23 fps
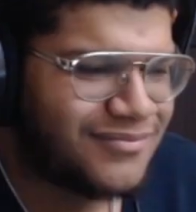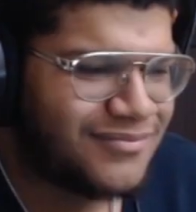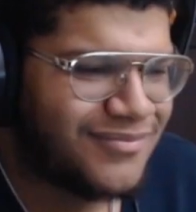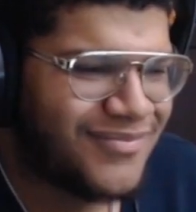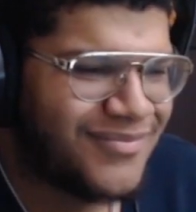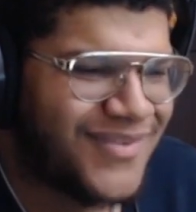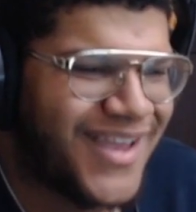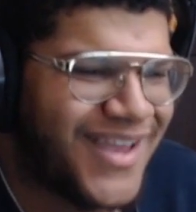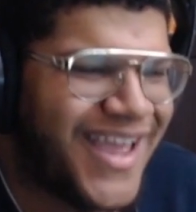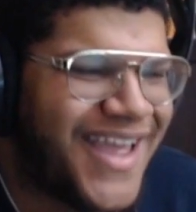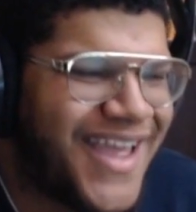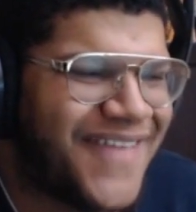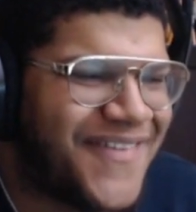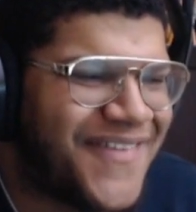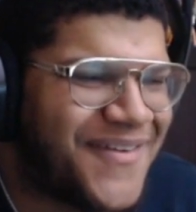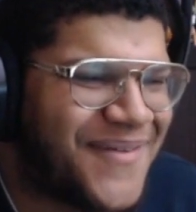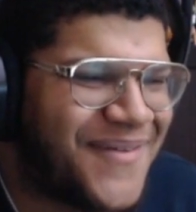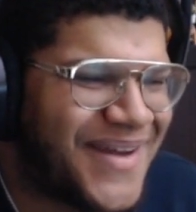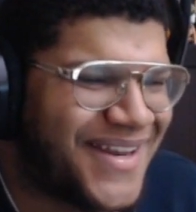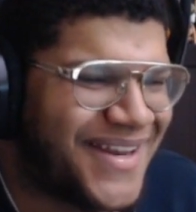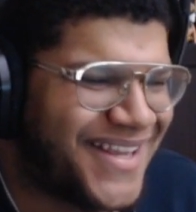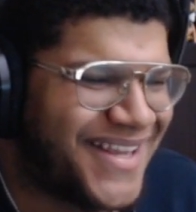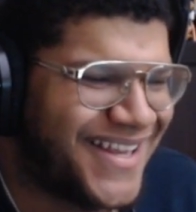And they're
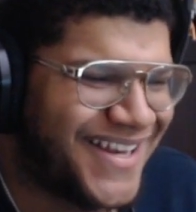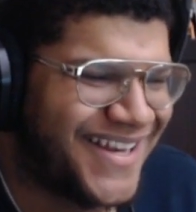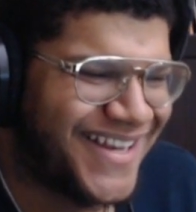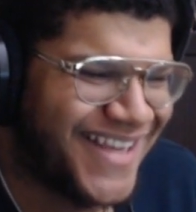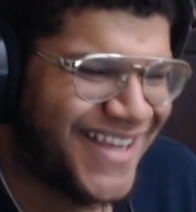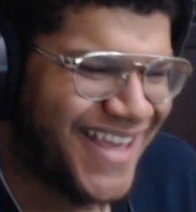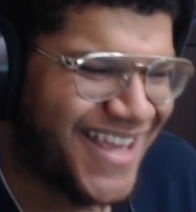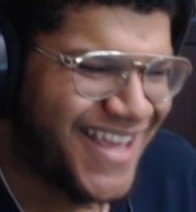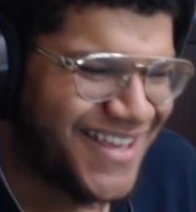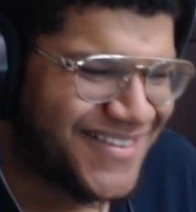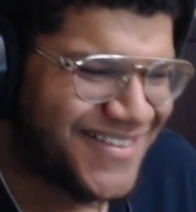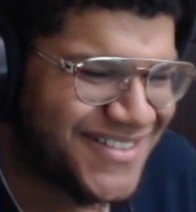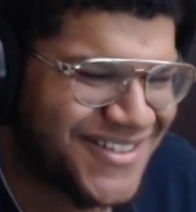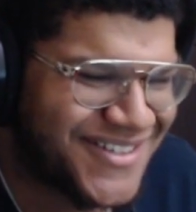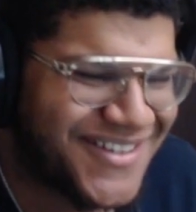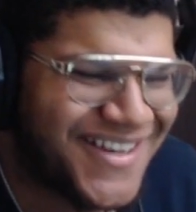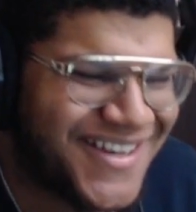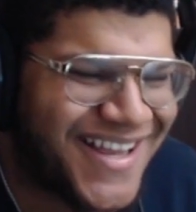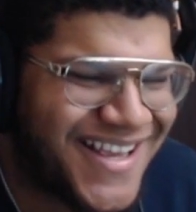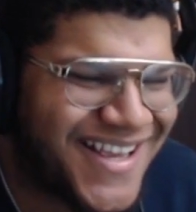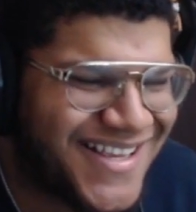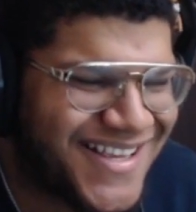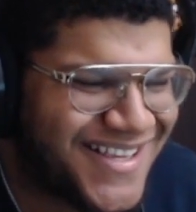about to get in the game. So
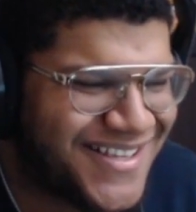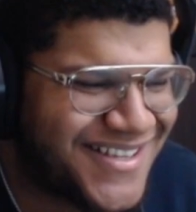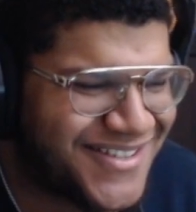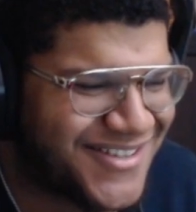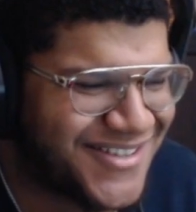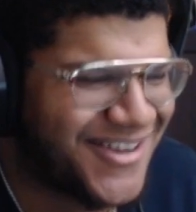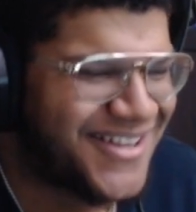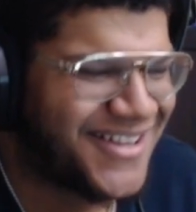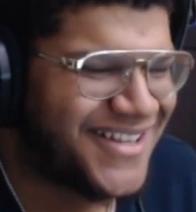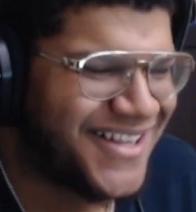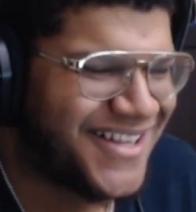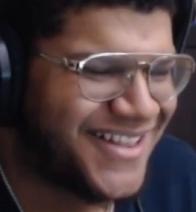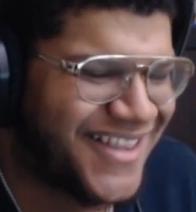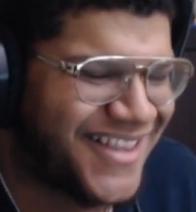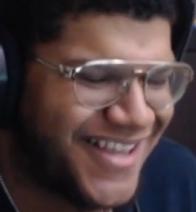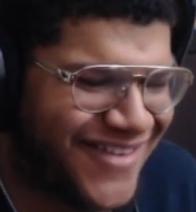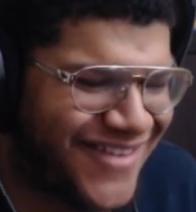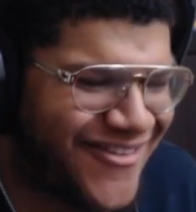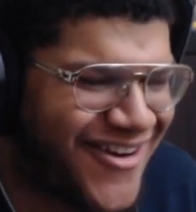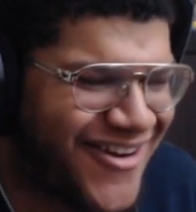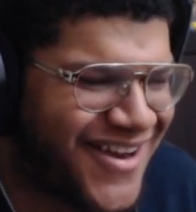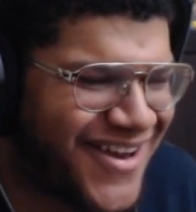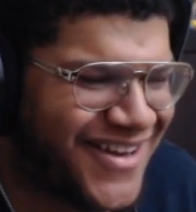I did
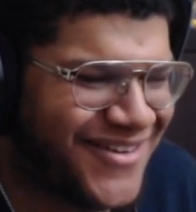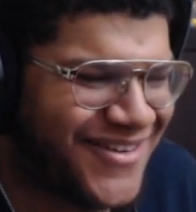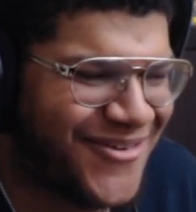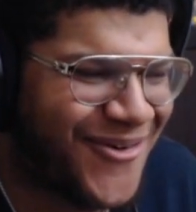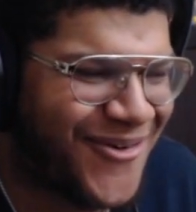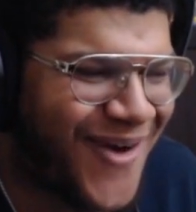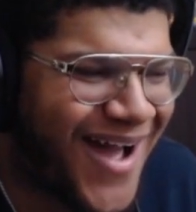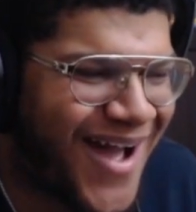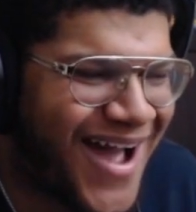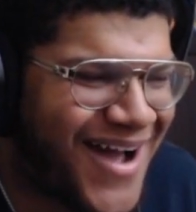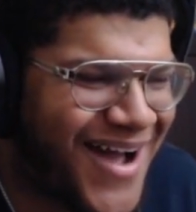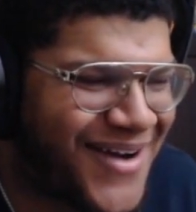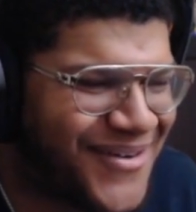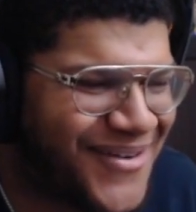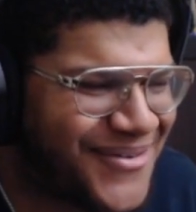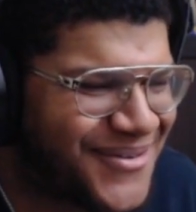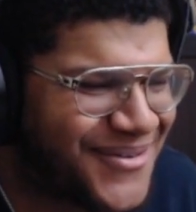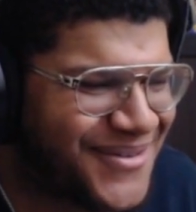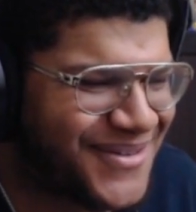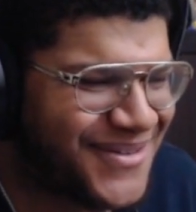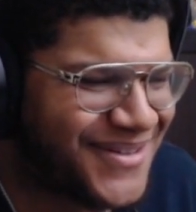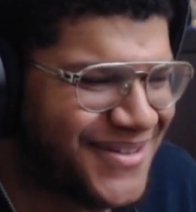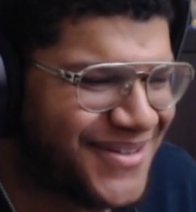think right. Wow.
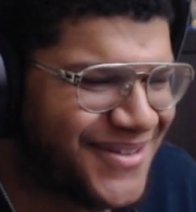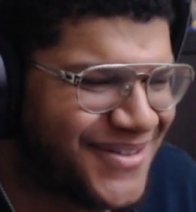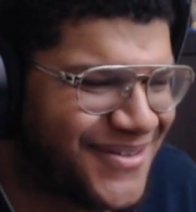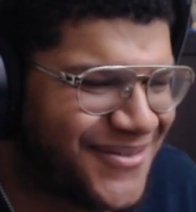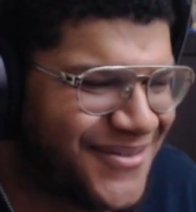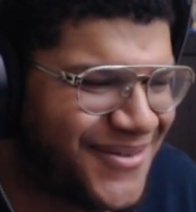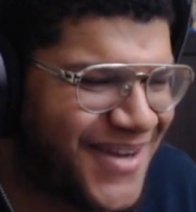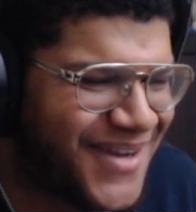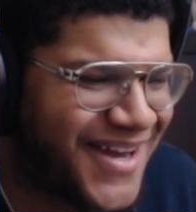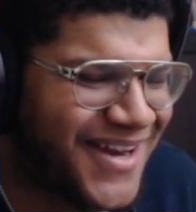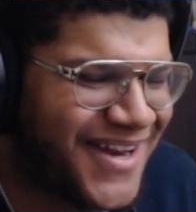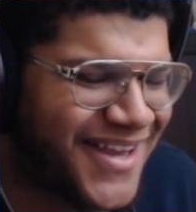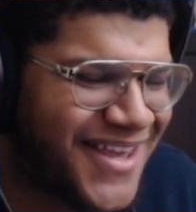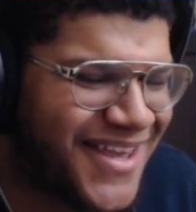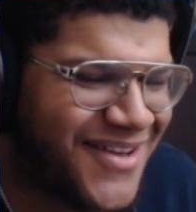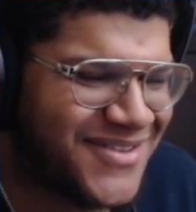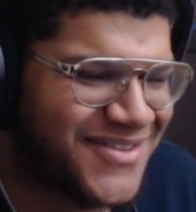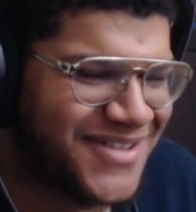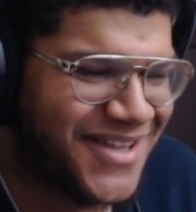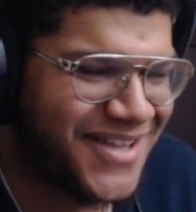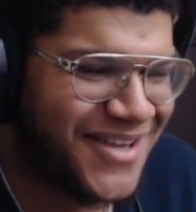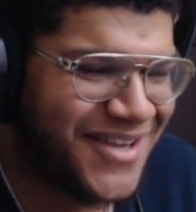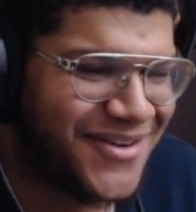What kind of
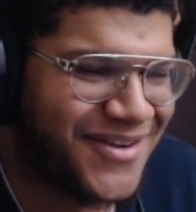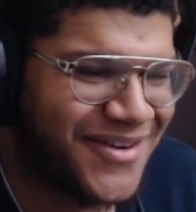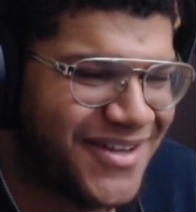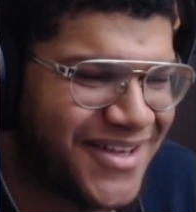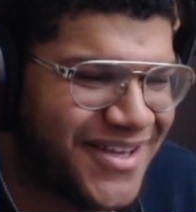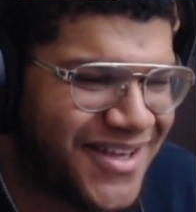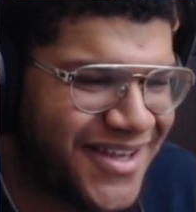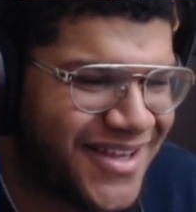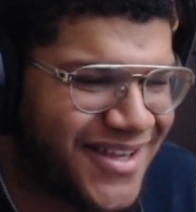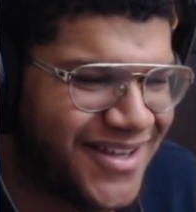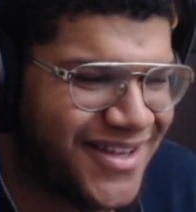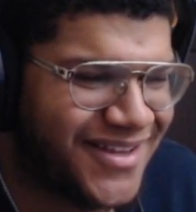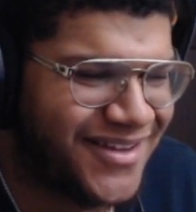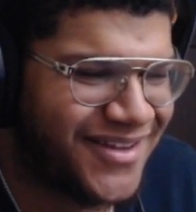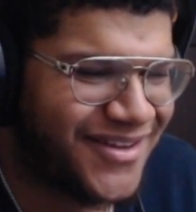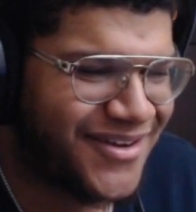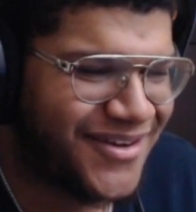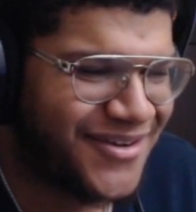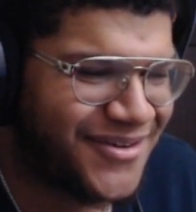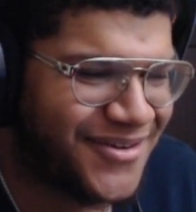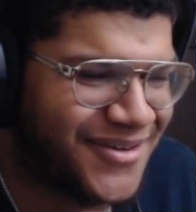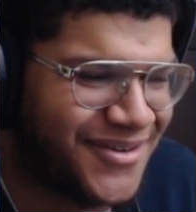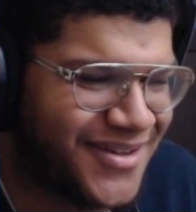accounts are they gonna
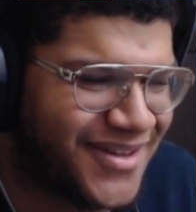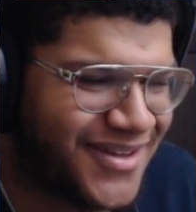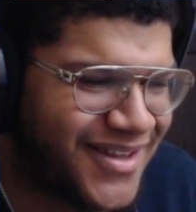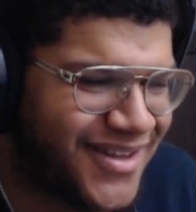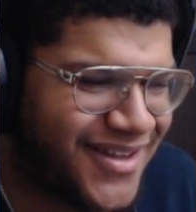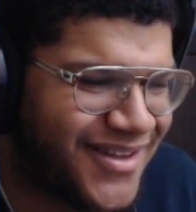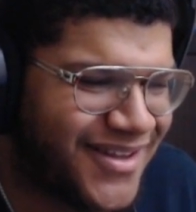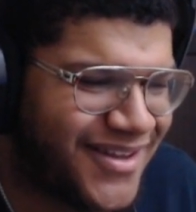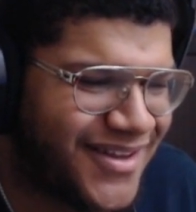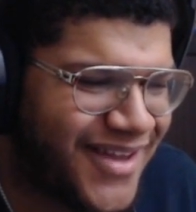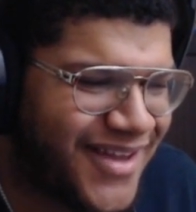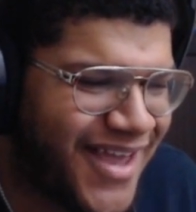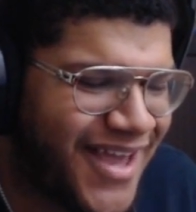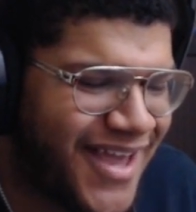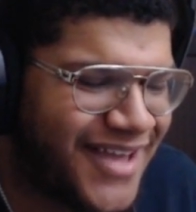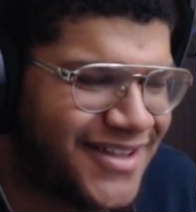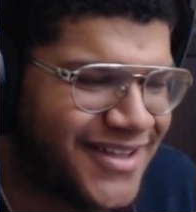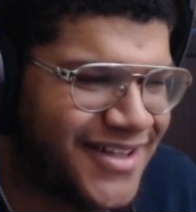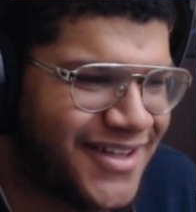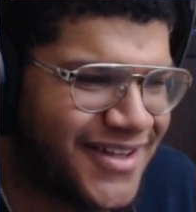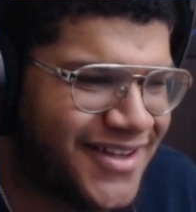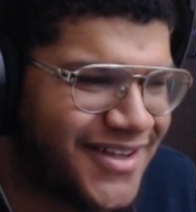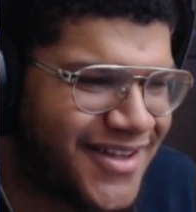get
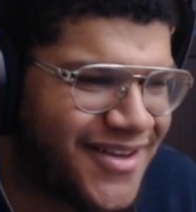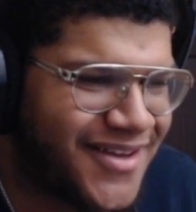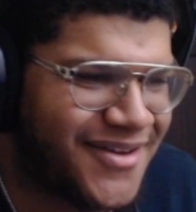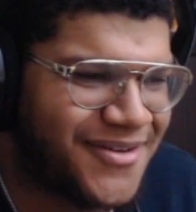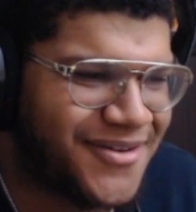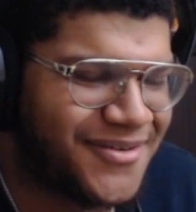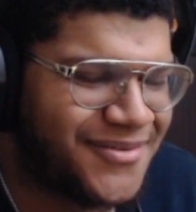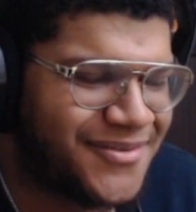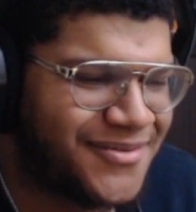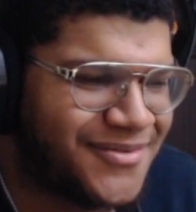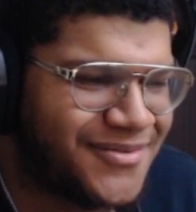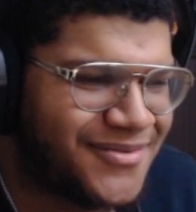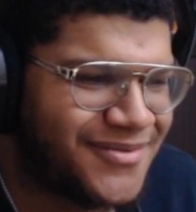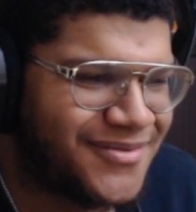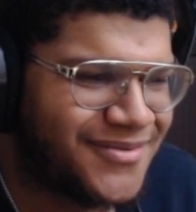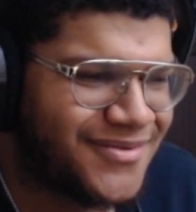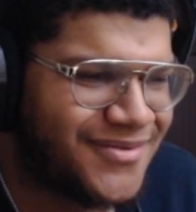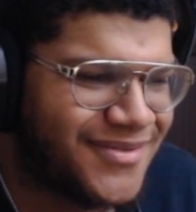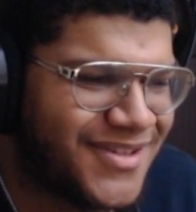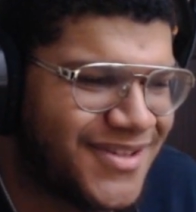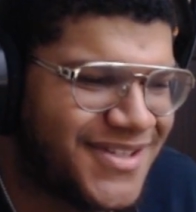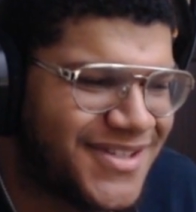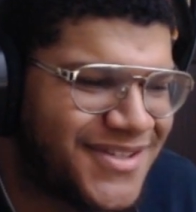handed though?
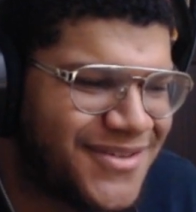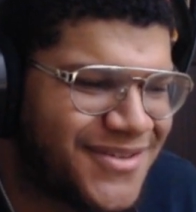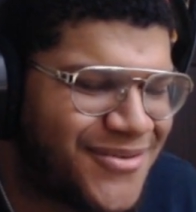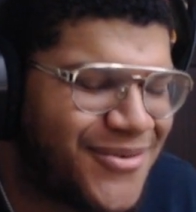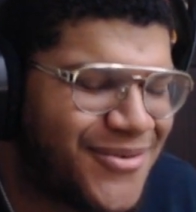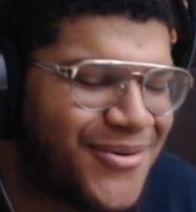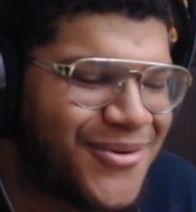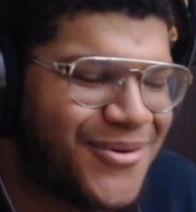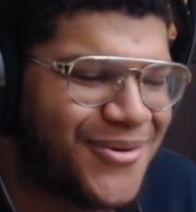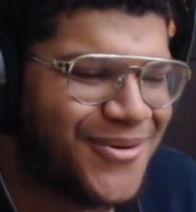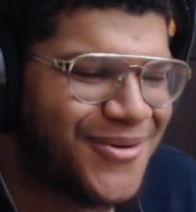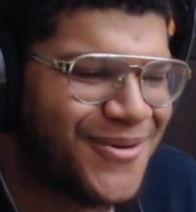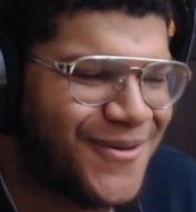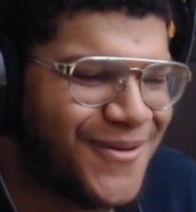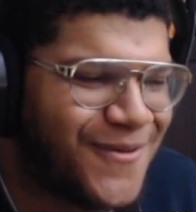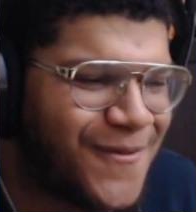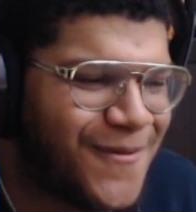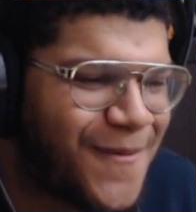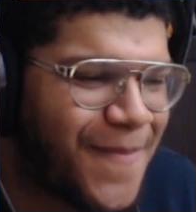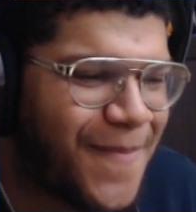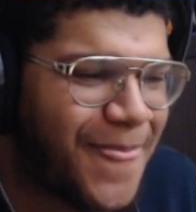It's cool.